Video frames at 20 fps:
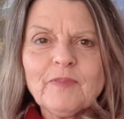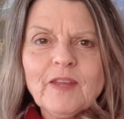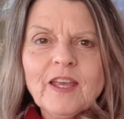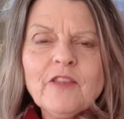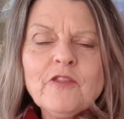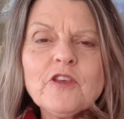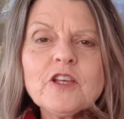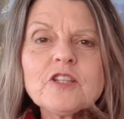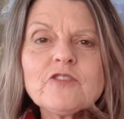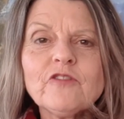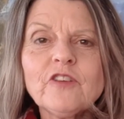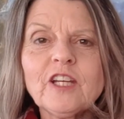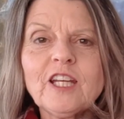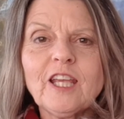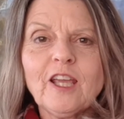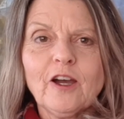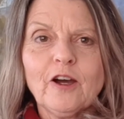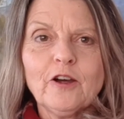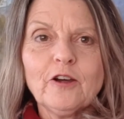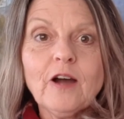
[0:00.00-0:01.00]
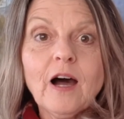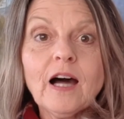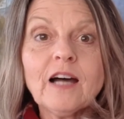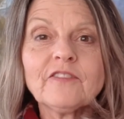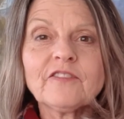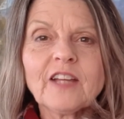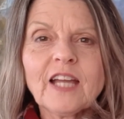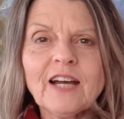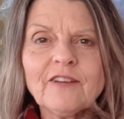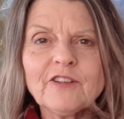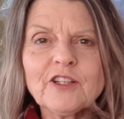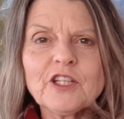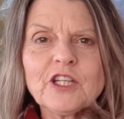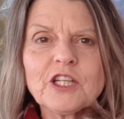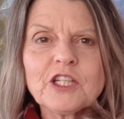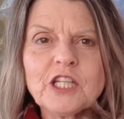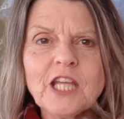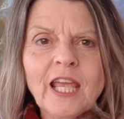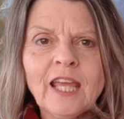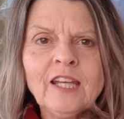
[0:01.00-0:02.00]
In this video, I've covered
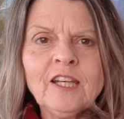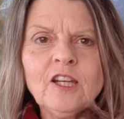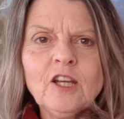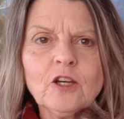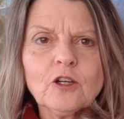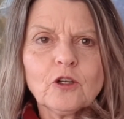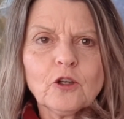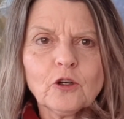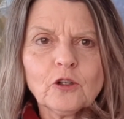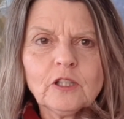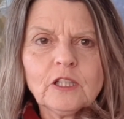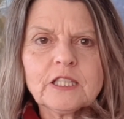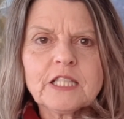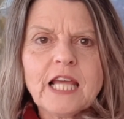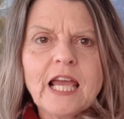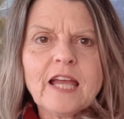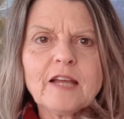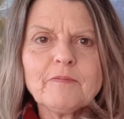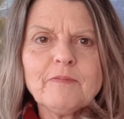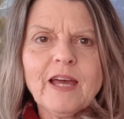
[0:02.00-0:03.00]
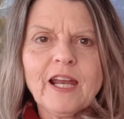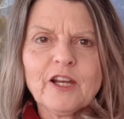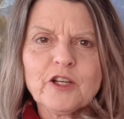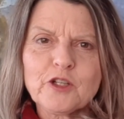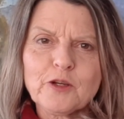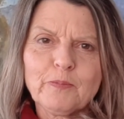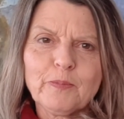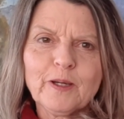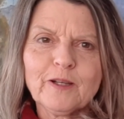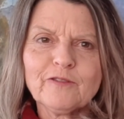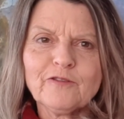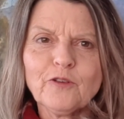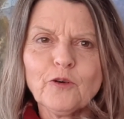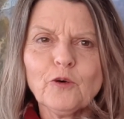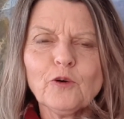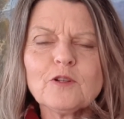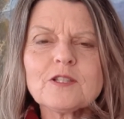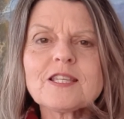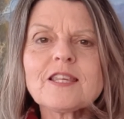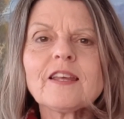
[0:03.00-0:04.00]
10 Google Tag Manager
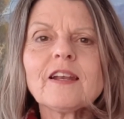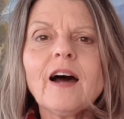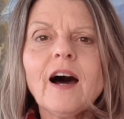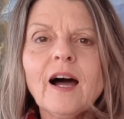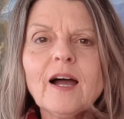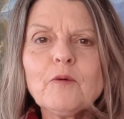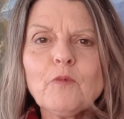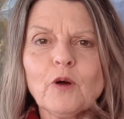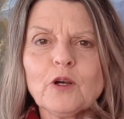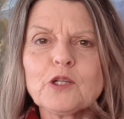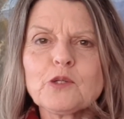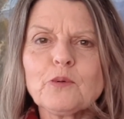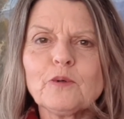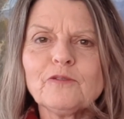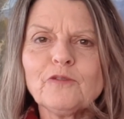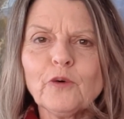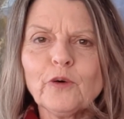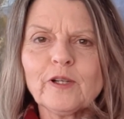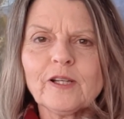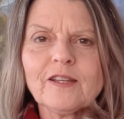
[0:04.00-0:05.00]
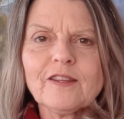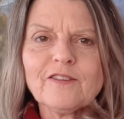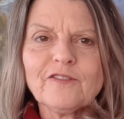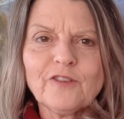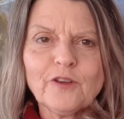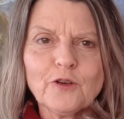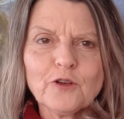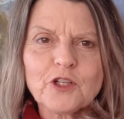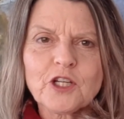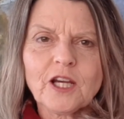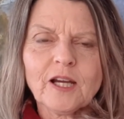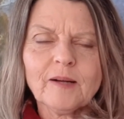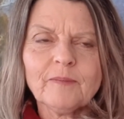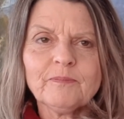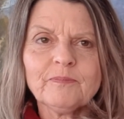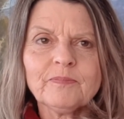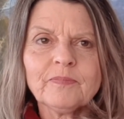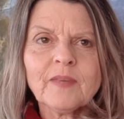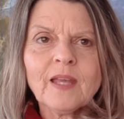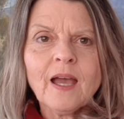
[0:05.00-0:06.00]
pitfalls that I want to avoid in the future.
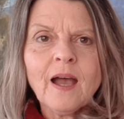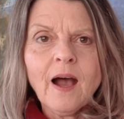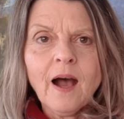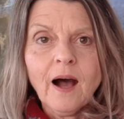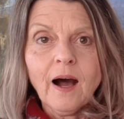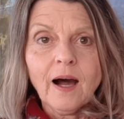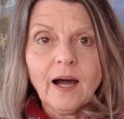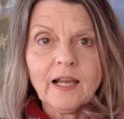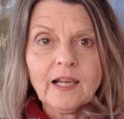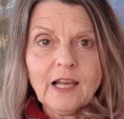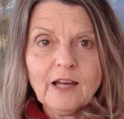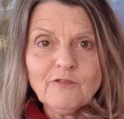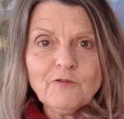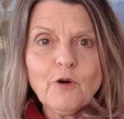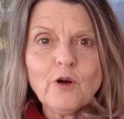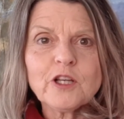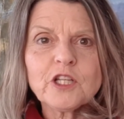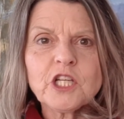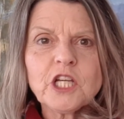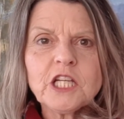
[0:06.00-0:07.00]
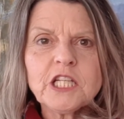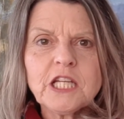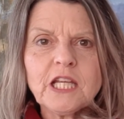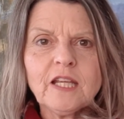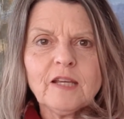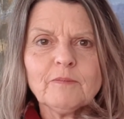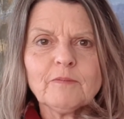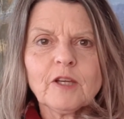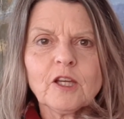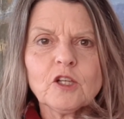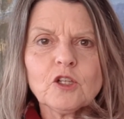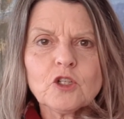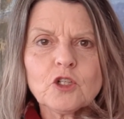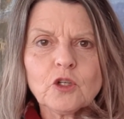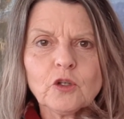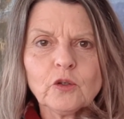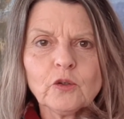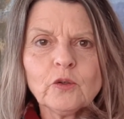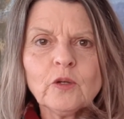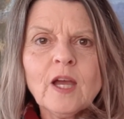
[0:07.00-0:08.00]
I love what GTM can
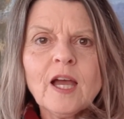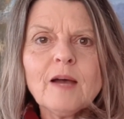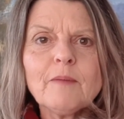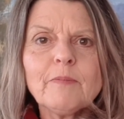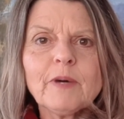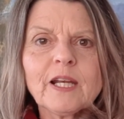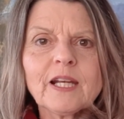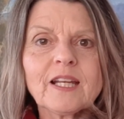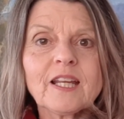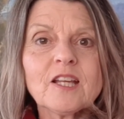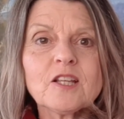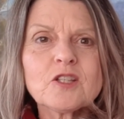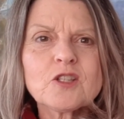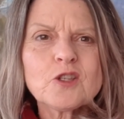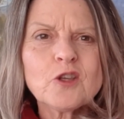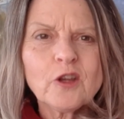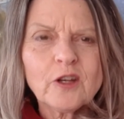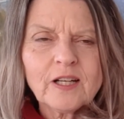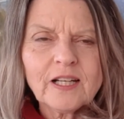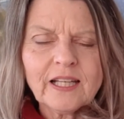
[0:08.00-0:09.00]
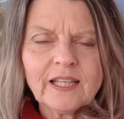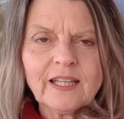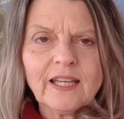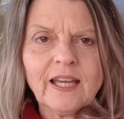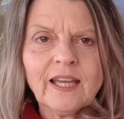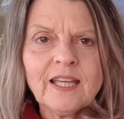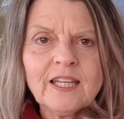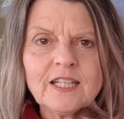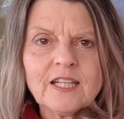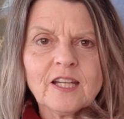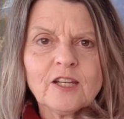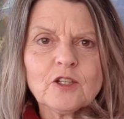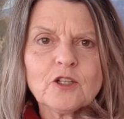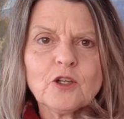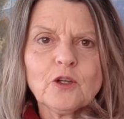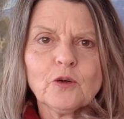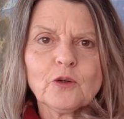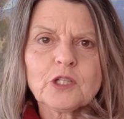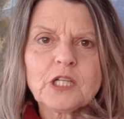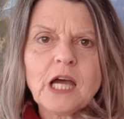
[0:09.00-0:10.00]
do, but it can certainly eat into
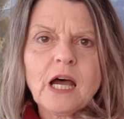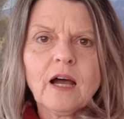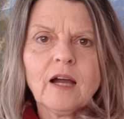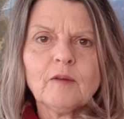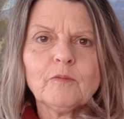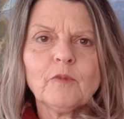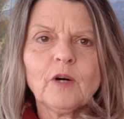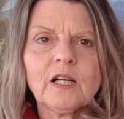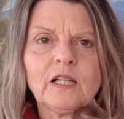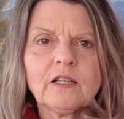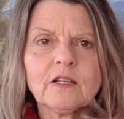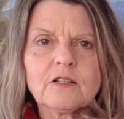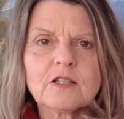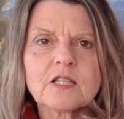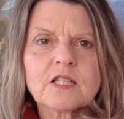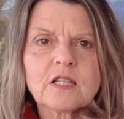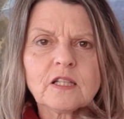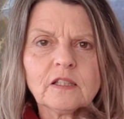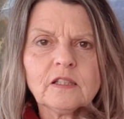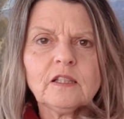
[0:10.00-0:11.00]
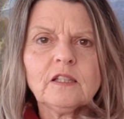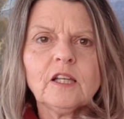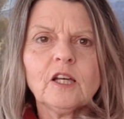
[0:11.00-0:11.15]
your time while you're still